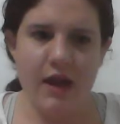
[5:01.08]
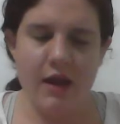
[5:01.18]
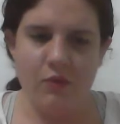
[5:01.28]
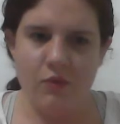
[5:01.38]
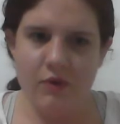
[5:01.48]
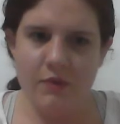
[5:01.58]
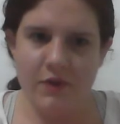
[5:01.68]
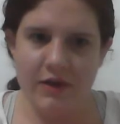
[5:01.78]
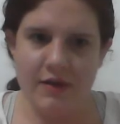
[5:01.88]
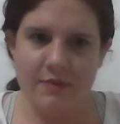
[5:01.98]
I would
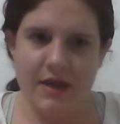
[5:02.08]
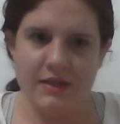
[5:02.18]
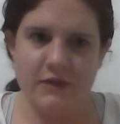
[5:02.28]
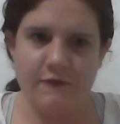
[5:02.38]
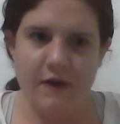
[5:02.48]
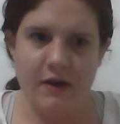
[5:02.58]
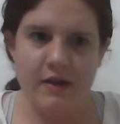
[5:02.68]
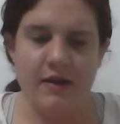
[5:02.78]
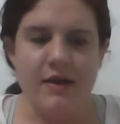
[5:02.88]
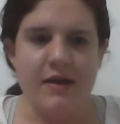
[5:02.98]
bring them that's
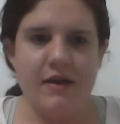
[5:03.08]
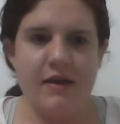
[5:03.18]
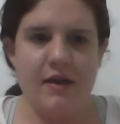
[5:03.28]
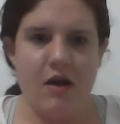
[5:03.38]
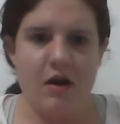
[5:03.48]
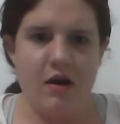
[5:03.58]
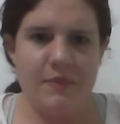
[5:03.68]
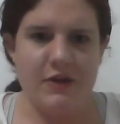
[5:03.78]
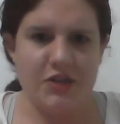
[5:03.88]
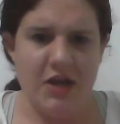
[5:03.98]
fun are
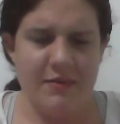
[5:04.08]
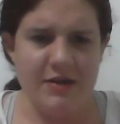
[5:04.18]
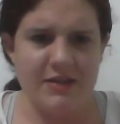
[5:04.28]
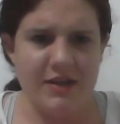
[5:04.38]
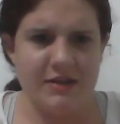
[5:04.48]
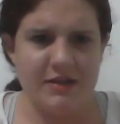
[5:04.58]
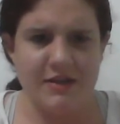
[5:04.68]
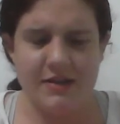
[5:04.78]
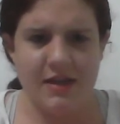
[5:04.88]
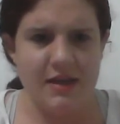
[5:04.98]
pajamas,
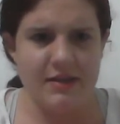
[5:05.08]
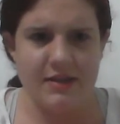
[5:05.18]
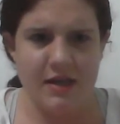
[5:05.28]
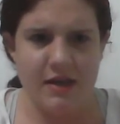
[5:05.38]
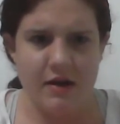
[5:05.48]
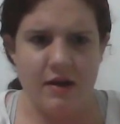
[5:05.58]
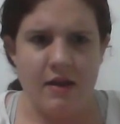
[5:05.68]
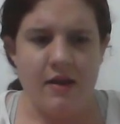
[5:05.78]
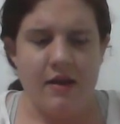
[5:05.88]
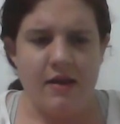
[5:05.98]
because kids here,
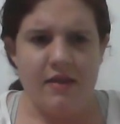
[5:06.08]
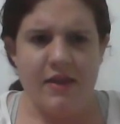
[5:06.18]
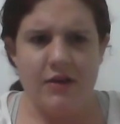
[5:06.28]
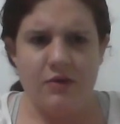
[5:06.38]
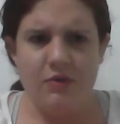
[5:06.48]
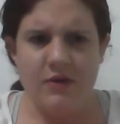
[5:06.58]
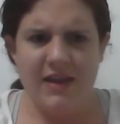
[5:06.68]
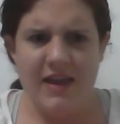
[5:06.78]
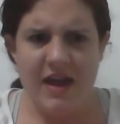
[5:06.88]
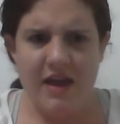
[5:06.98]
they don't
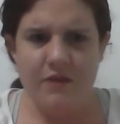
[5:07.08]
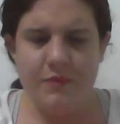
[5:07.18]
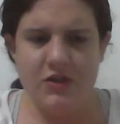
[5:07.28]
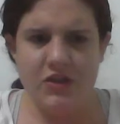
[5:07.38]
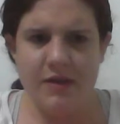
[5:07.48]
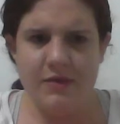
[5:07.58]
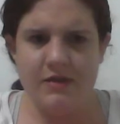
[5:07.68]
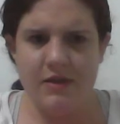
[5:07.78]
really have pajamas.